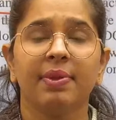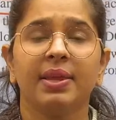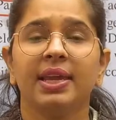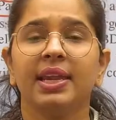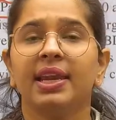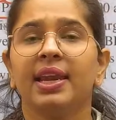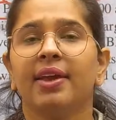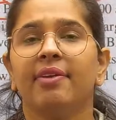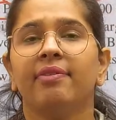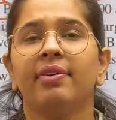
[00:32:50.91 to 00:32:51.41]

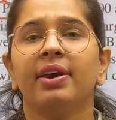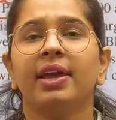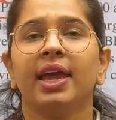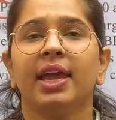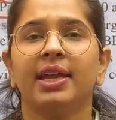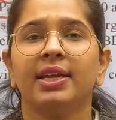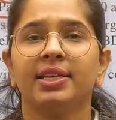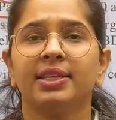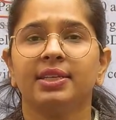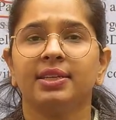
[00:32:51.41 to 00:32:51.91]
he never
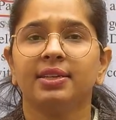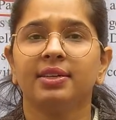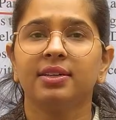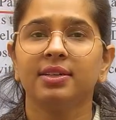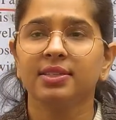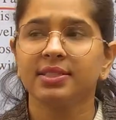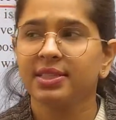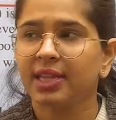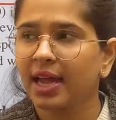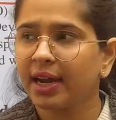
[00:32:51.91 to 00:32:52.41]

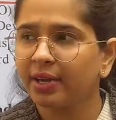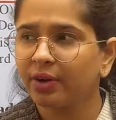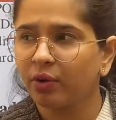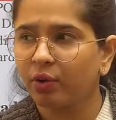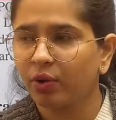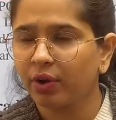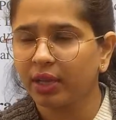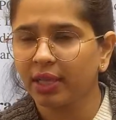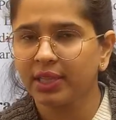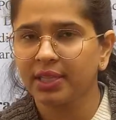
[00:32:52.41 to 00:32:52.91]
enters that
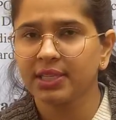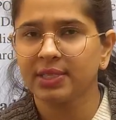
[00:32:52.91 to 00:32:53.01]
okay,